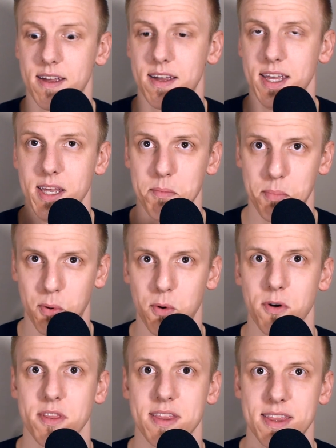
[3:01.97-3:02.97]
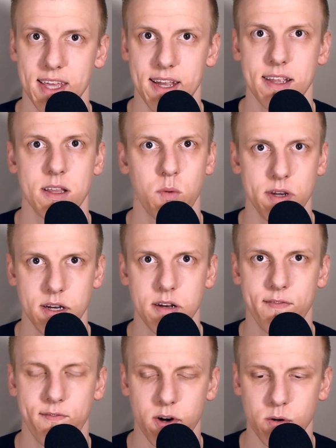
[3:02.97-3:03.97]
important thing that we need to
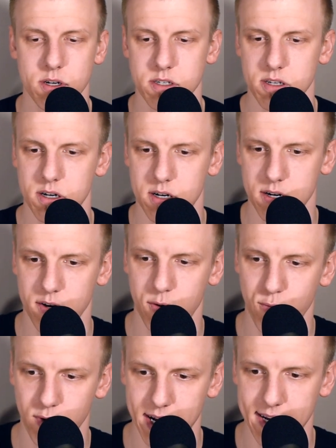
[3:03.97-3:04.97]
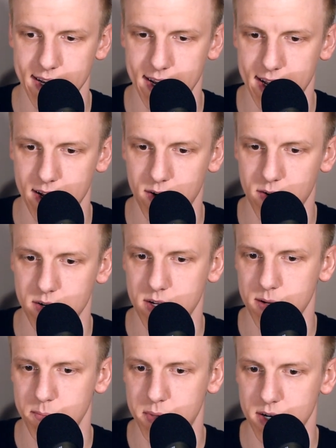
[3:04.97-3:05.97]
focus on right now,
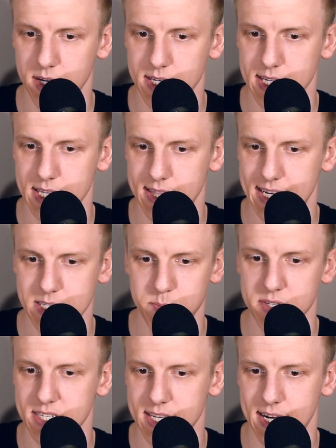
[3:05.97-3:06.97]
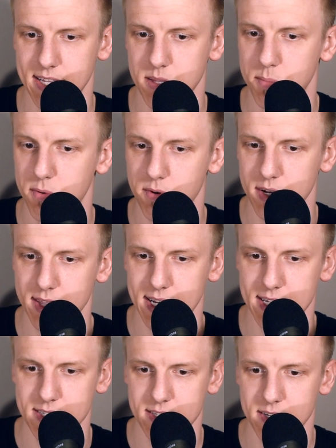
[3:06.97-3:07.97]
but that's beside the point.
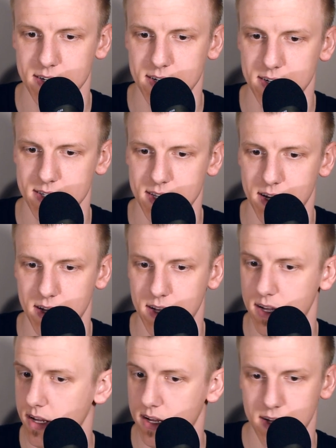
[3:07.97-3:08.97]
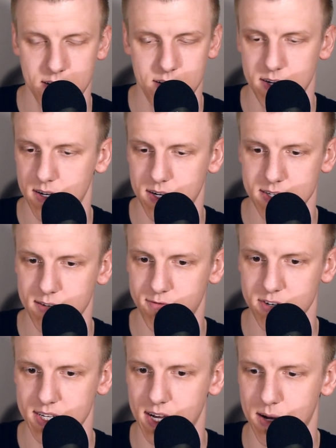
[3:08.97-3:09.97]
That's a
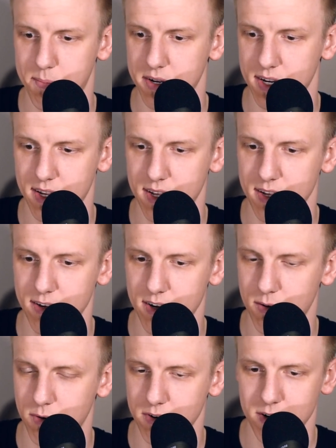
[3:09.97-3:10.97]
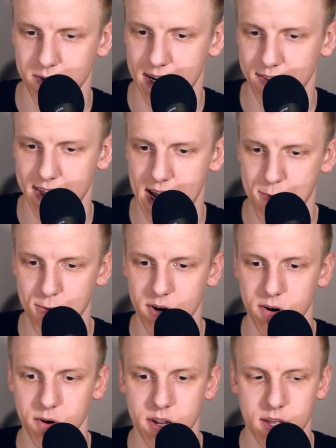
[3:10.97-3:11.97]
different topic here. I won't go down that
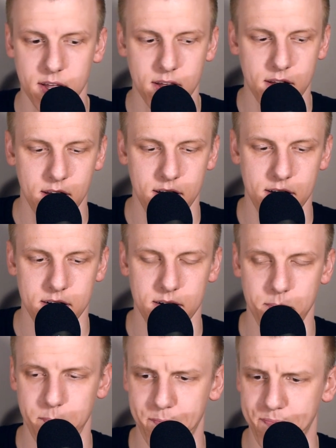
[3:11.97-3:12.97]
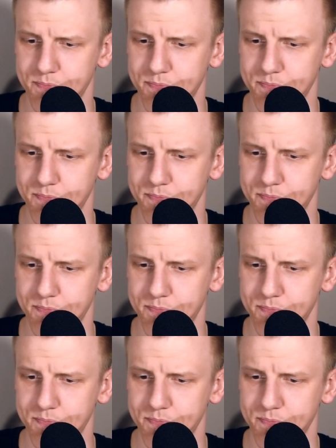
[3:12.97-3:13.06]
road. But